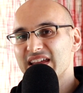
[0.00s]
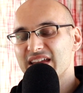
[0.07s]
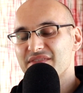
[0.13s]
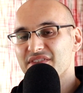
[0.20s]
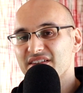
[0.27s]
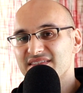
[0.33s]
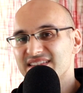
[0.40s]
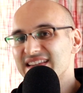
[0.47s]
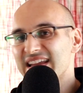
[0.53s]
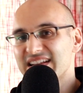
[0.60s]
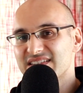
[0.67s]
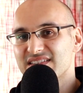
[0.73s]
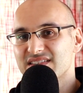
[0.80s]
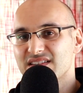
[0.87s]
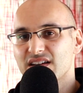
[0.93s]
If there is an
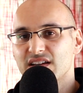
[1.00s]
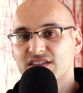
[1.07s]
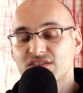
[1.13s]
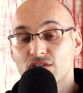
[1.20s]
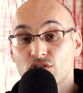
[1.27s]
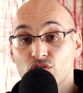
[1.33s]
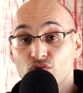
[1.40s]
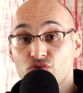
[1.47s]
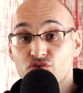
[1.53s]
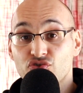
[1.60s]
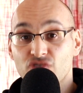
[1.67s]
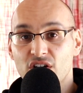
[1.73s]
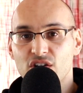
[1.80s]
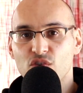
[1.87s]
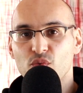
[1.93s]
exercise that you
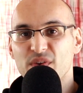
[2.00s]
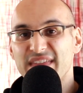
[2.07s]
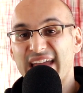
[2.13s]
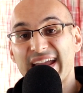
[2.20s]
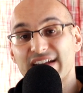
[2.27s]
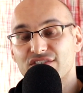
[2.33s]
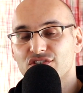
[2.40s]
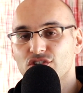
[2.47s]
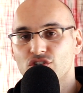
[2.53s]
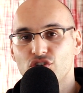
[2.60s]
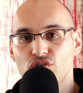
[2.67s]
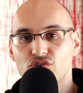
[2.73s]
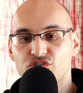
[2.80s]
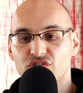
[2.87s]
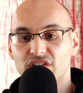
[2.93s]
struggle with
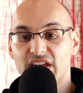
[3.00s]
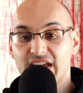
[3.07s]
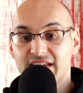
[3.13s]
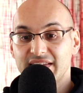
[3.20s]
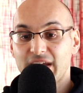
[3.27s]
execution,